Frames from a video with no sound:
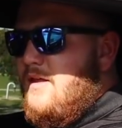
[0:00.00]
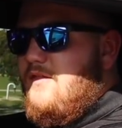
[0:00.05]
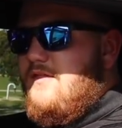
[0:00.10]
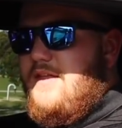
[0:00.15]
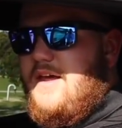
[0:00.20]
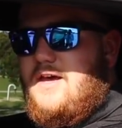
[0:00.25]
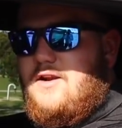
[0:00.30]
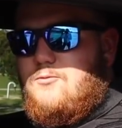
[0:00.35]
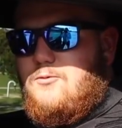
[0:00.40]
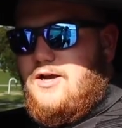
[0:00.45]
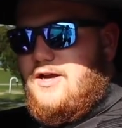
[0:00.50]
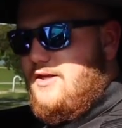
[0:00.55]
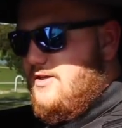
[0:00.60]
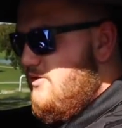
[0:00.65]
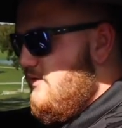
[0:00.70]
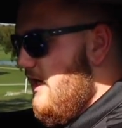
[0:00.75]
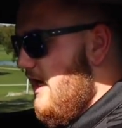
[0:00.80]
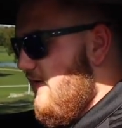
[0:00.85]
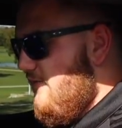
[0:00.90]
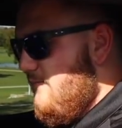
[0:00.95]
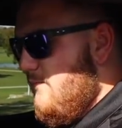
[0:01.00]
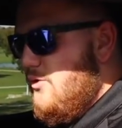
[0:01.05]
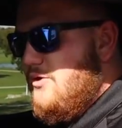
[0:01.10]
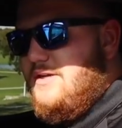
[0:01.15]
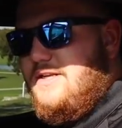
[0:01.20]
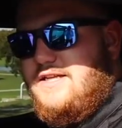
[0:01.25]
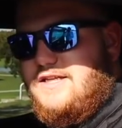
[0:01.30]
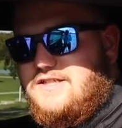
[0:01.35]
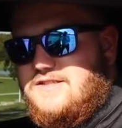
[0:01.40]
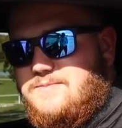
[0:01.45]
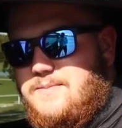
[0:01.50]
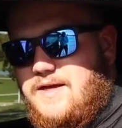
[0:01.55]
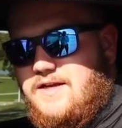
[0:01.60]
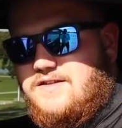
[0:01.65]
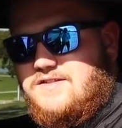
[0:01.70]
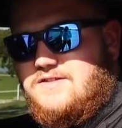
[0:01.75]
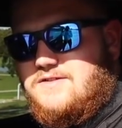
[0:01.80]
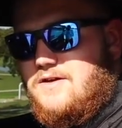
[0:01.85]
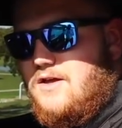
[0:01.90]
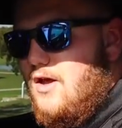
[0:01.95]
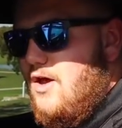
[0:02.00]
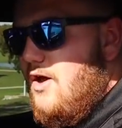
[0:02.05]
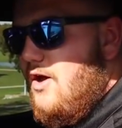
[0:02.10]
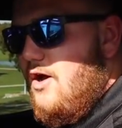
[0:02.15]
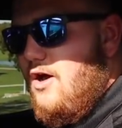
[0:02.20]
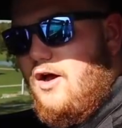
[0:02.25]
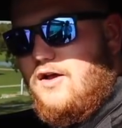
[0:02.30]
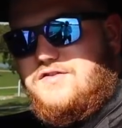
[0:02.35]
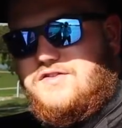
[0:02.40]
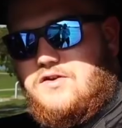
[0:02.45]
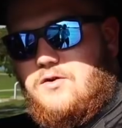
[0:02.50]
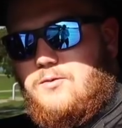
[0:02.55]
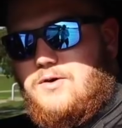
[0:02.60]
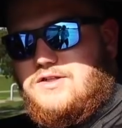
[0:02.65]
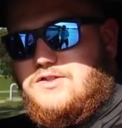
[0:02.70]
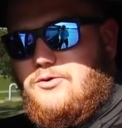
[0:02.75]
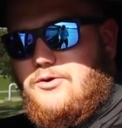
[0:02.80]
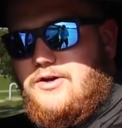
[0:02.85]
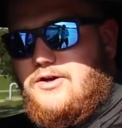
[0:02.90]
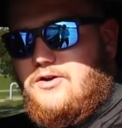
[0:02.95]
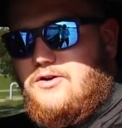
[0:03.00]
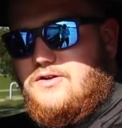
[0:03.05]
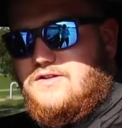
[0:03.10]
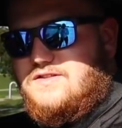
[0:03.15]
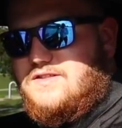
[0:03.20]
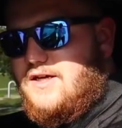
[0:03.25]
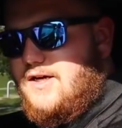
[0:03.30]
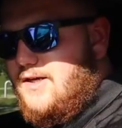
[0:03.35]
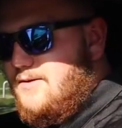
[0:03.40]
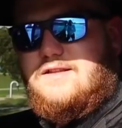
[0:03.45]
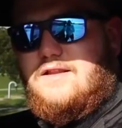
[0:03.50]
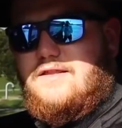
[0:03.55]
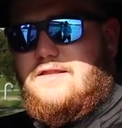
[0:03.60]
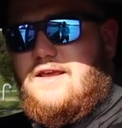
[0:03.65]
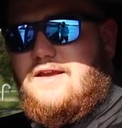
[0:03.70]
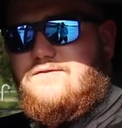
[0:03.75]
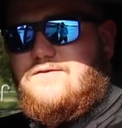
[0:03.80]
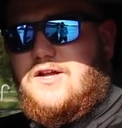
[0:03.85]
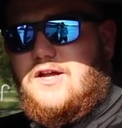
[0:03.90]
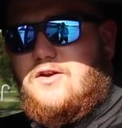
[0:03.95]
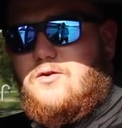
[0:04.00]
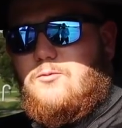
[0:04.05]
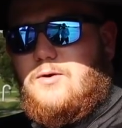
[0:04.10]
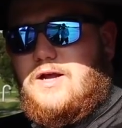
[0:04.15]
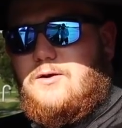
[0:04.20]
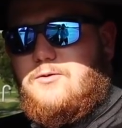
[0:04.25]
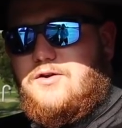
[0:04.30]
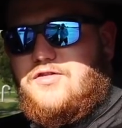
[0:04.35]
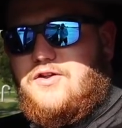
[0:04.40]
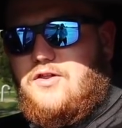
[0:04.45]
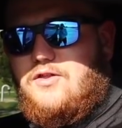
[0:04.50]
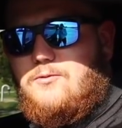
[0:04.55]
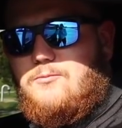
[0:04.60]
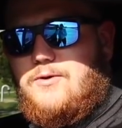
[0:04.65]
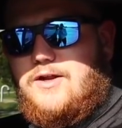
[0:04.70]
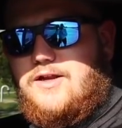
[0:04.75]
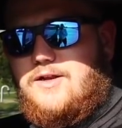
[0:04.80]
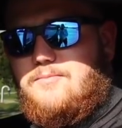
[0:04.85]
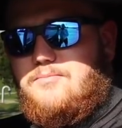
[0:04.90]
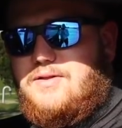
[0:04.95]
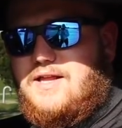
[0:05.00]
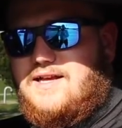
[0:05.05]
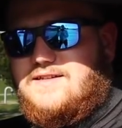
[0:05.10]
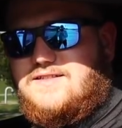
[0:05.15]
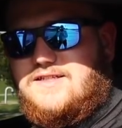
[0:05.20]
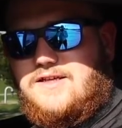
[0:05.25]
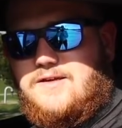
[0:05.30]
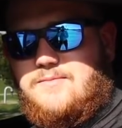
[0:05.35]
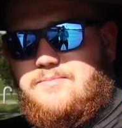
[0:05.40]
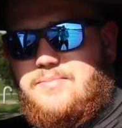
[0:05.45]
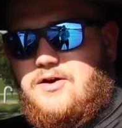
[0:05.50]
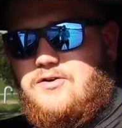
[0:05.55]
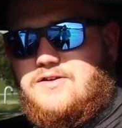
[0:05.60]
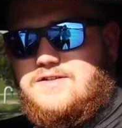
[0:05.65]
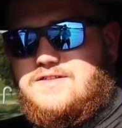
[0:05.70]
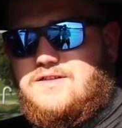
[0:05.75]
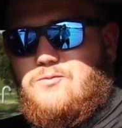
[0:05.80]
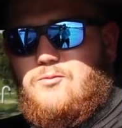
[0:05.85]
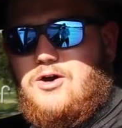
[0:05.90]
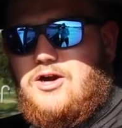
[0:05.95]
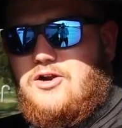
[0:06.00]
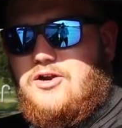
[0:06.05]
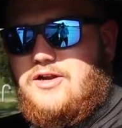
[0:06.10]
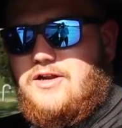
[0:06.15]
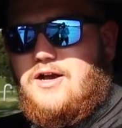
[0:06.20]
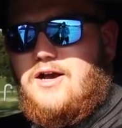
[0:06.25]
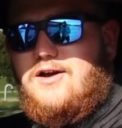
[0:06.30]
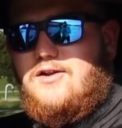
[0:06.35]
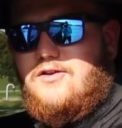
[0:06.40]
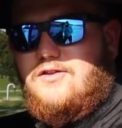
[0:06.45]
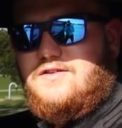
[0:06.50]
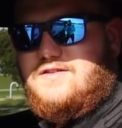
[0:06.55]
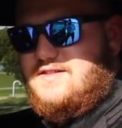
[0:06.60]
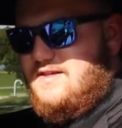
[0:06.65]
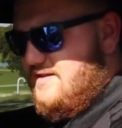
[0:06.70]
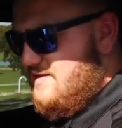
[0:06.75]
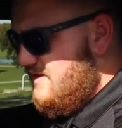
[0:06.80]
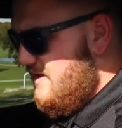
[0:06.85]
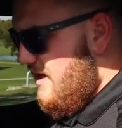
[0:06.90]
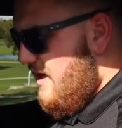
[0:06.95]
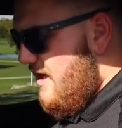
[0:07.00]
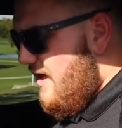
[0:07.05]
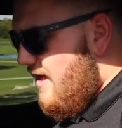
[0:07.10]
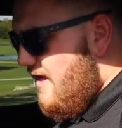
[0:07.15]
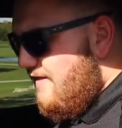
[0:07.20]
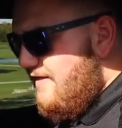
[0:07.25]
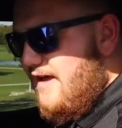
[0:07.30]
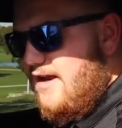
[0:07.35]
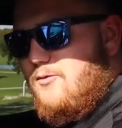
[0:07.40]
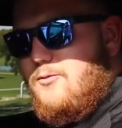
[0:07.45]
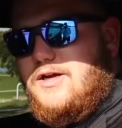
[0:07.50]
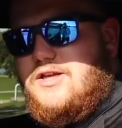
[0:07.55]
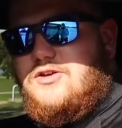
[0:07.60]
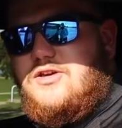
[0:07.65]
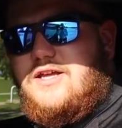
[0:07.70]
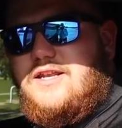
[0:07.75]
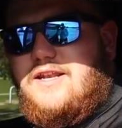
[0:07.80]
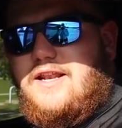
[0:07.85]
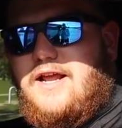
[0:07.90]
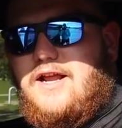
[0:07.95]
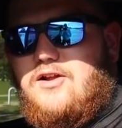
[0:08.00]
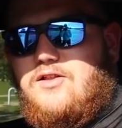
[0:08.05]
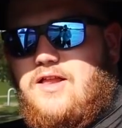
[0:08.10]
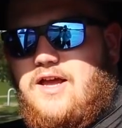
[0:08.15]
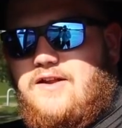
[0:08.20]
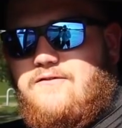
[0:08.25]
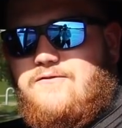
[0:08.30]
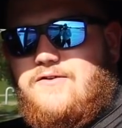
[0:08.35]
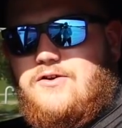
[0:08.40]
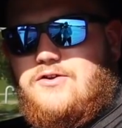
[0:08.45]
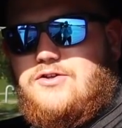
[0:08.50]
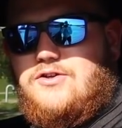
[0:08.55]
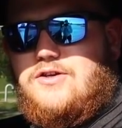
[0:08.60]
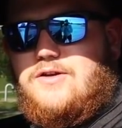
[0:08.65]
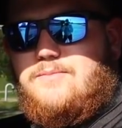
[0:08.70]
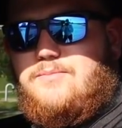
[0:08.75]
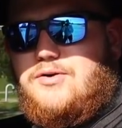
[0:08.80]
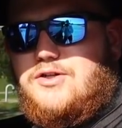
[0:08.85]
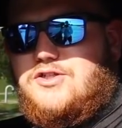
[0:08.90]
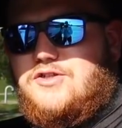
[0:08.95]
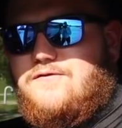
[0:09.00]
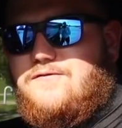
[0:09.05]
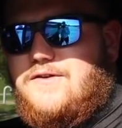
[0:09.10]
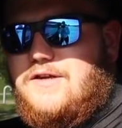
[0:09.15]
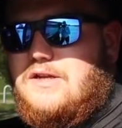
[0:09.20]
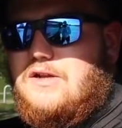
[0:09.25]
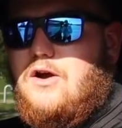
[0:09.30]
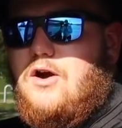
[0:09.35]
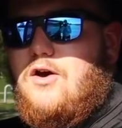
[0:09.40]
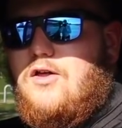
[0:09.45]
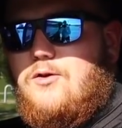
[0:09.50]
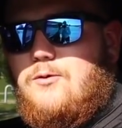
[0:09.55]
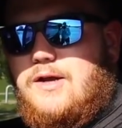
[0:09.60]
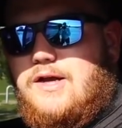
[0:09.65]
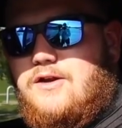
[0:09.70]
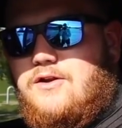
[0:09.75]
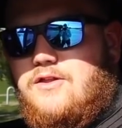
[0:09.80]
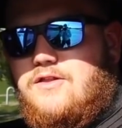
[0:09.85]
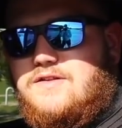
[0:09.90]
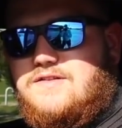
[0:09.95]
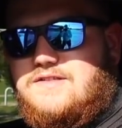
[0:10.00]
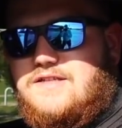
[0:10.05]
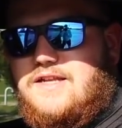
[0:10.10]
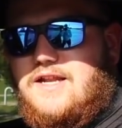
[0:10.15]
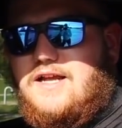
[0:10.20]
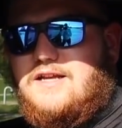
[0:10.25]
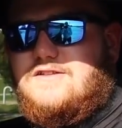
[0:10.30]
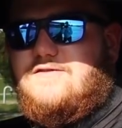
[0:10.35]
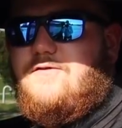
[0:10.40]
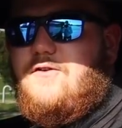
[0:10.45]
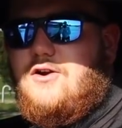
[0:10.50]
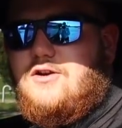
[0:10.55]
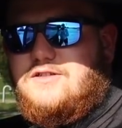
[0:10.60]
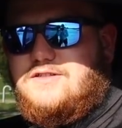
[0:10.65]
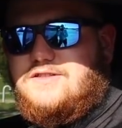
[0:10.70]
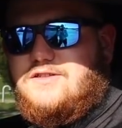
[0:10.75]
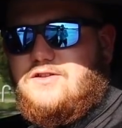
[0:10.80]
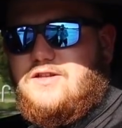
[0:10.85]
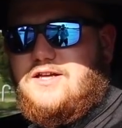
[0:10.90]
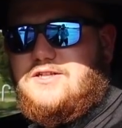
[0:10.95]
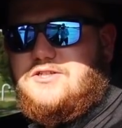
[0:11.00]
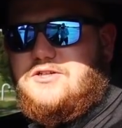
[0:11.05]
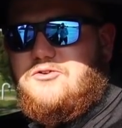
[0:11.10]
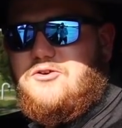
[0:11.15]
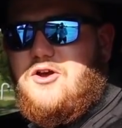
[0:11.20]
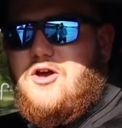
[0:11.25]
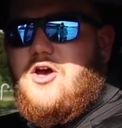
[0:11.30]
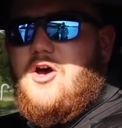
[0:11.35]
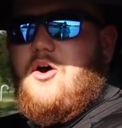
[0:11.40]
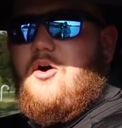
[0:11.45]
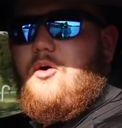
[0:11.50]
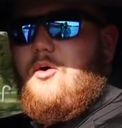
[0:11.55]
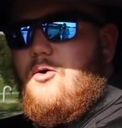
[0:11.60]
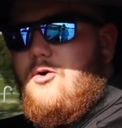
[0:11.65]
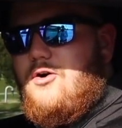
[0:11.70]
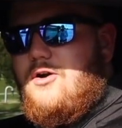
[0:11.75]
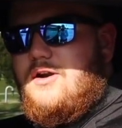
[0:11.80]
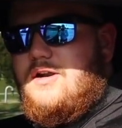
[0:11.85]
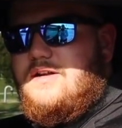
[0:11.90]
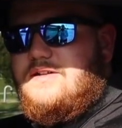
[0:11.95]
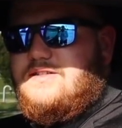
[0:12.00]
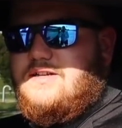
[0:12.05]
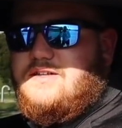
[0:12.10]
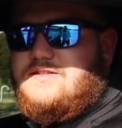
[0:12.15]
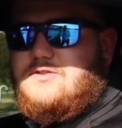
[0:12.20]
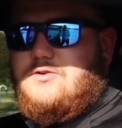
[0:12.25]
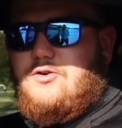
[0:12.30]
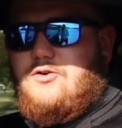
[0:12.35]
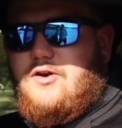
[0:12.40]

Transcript: That way you have more knee space. Also, what Toyota has done, they've done away with all the random plastic components and wiring under the seats. That way you get an airline feel. You can put your feet all the way under the seat as far as they'll let you. Or it's also a